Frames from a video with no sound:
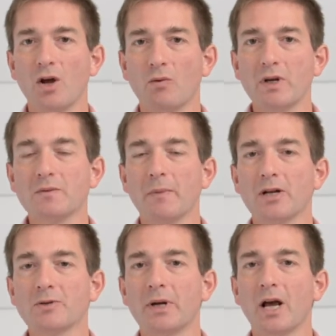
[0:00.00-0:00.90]
risk
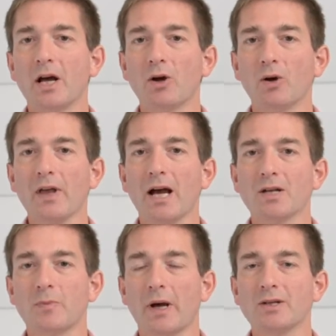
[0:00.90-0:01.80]
management and other
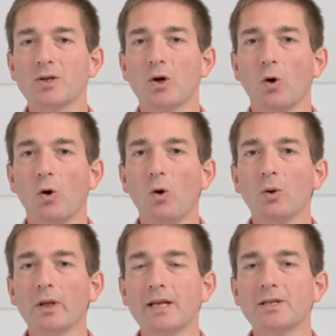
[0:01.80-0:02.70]
aspects
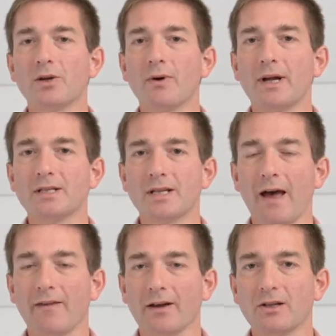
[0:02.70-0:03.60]
all integrate
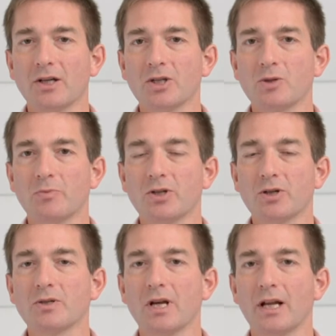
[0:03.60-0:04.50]
together to
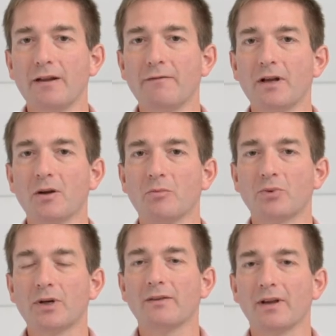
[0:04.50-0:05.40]
produce a living,
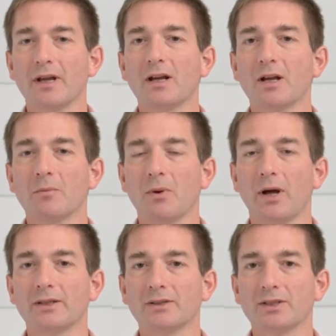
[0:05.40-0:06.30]
breathing
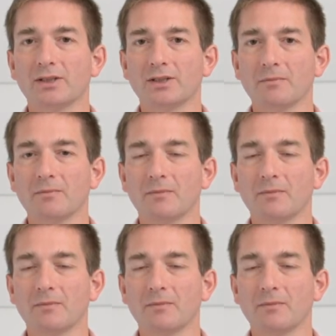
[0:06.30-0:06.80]
compliance system.